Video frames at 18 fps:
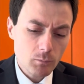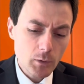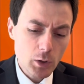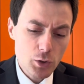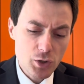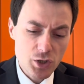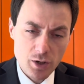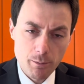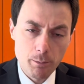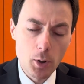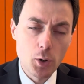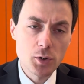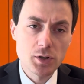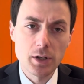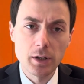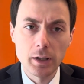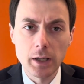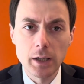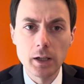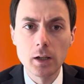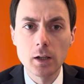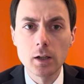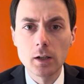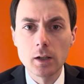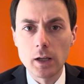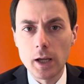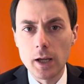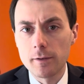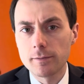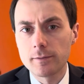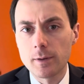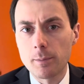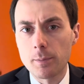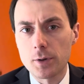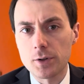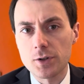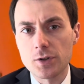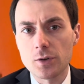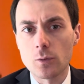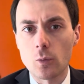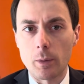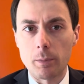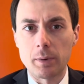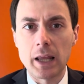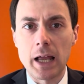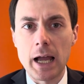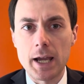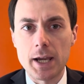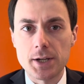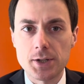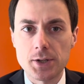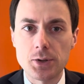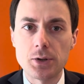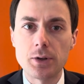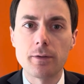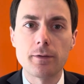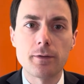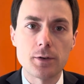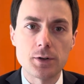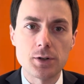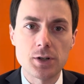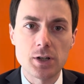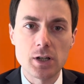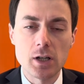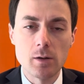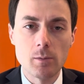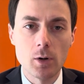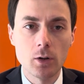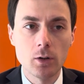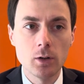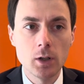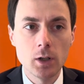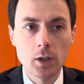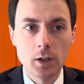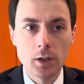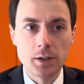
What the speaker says: supposedly, if the person replies to the first email,